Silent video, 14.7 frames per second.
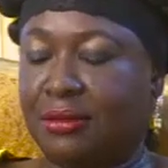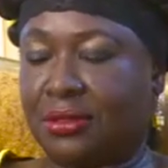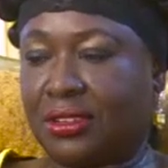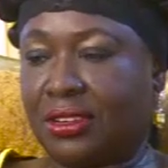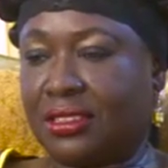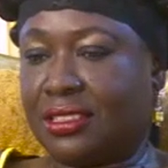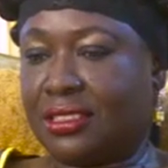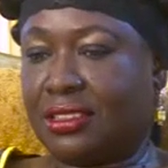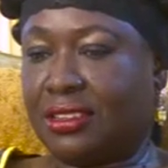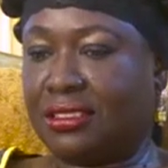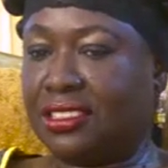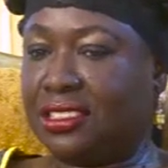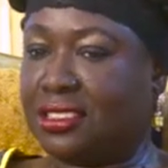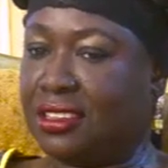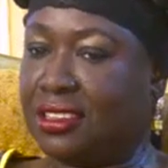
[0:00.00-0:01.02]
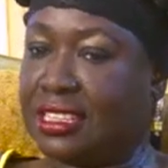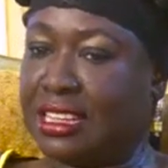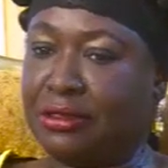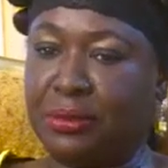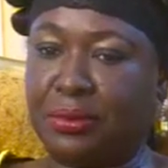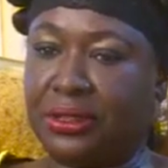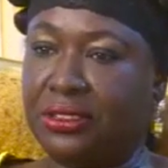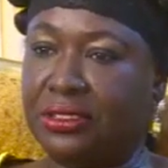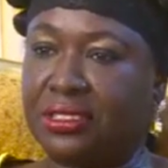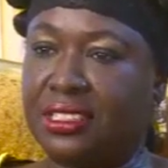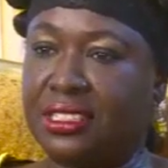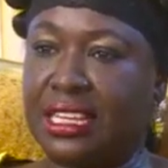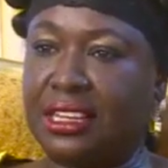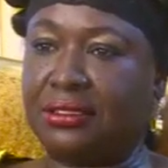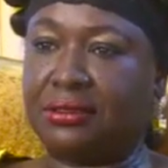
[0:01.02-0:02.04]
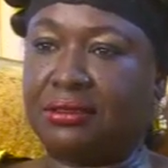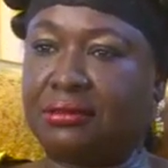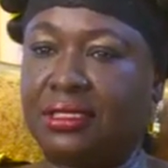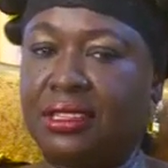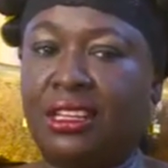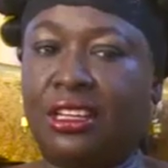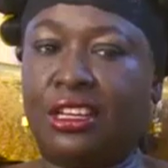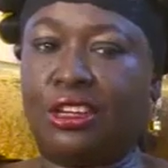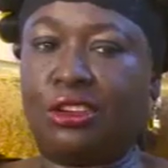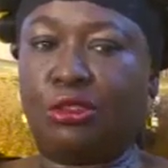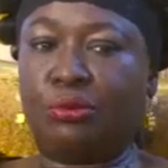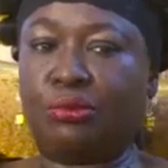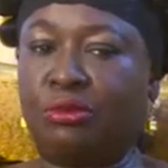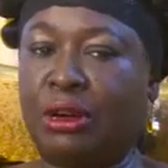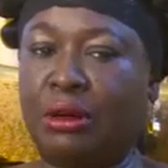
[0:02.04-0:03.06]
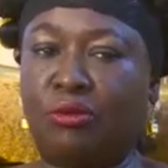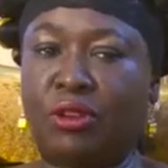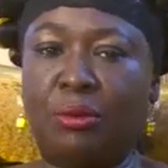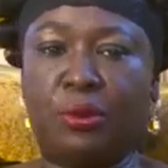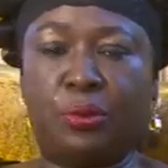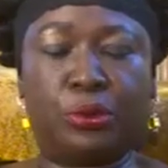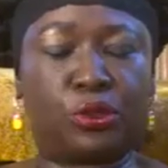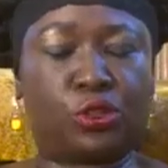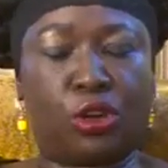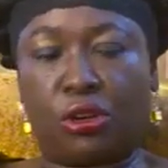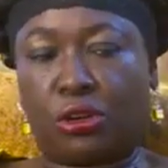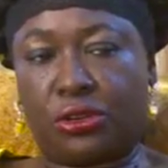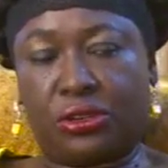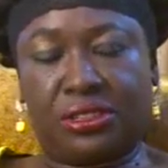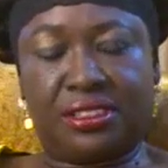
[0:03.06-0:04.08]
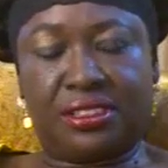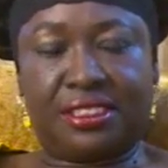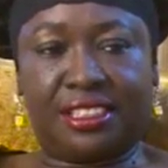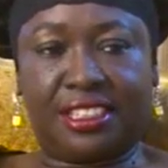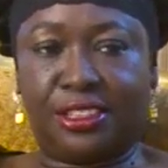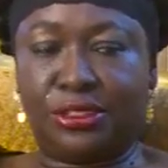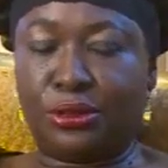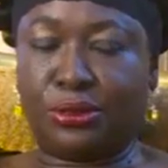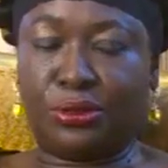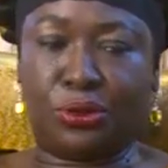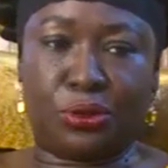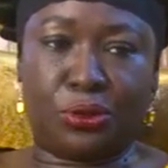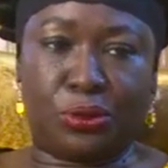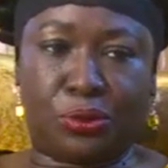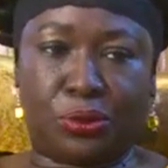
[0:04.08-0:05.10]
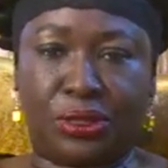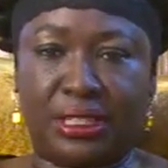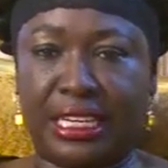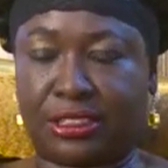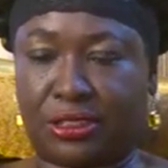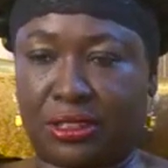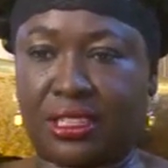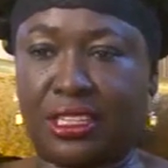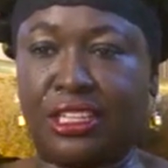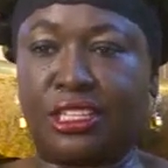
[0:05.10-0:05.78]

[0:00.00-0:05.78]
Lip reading: Because it's not everybody you see that you know, when people talk, they don't know what they're talking.